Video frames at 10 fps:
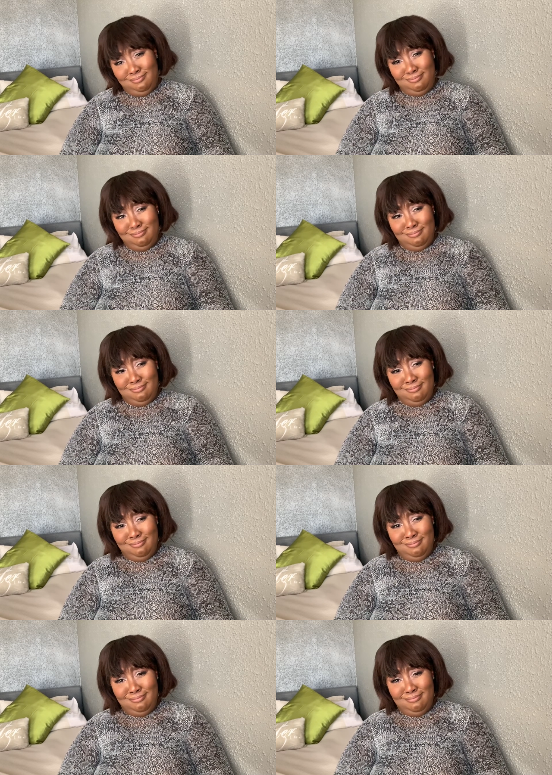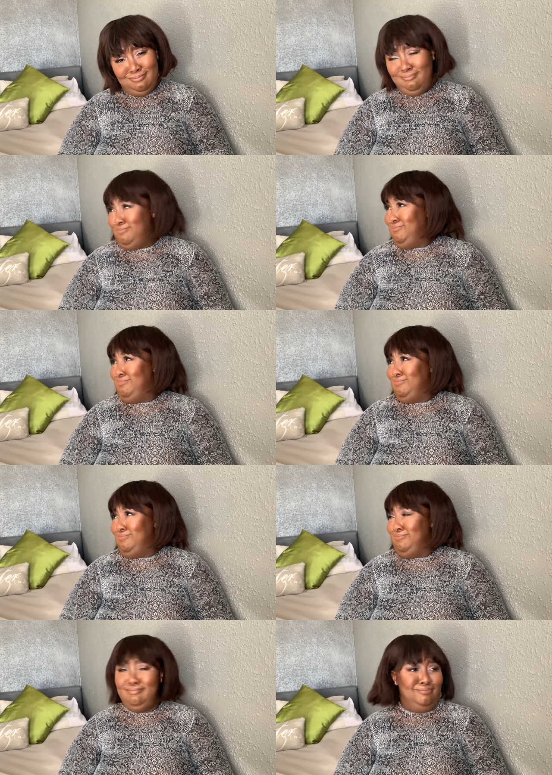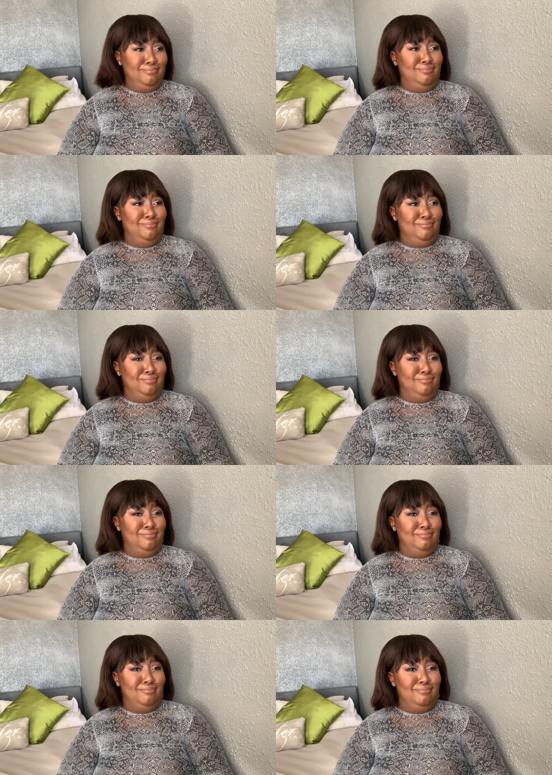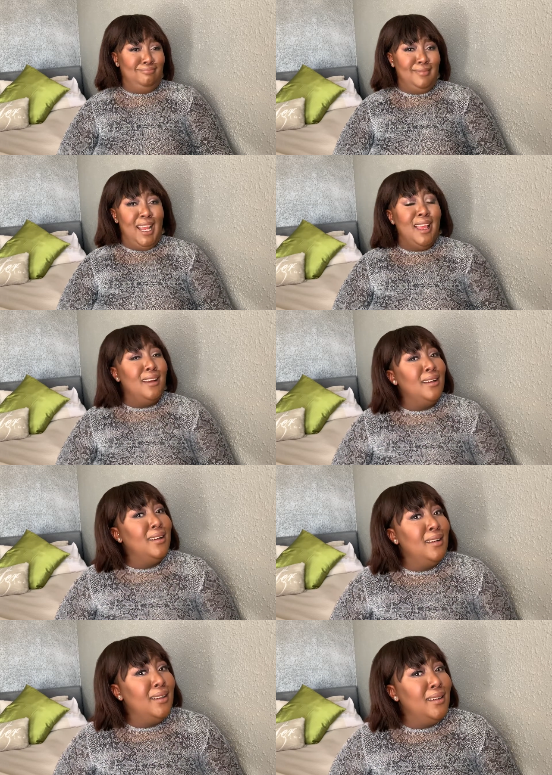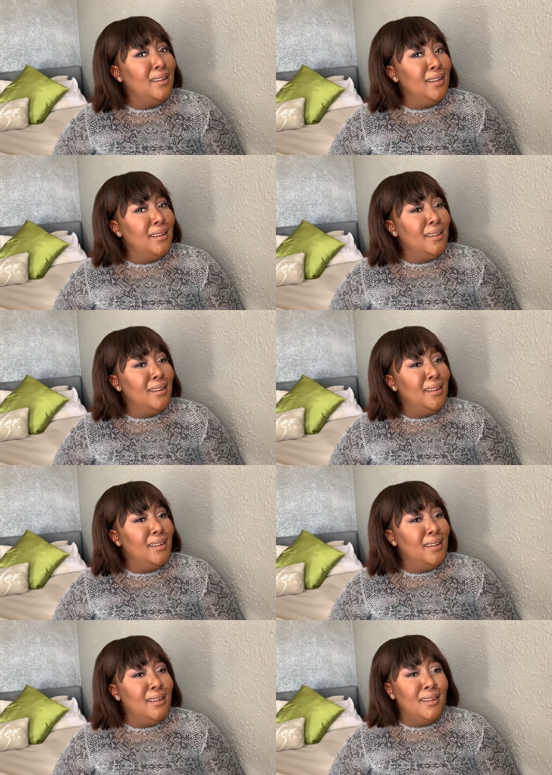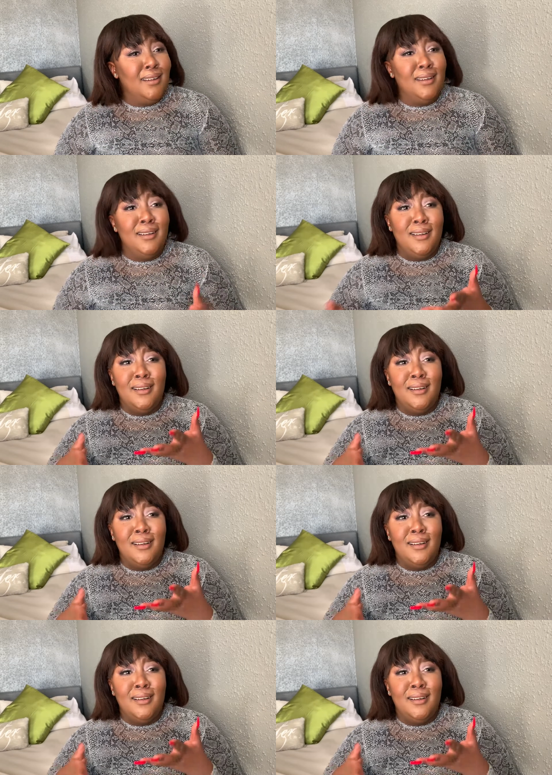(silence)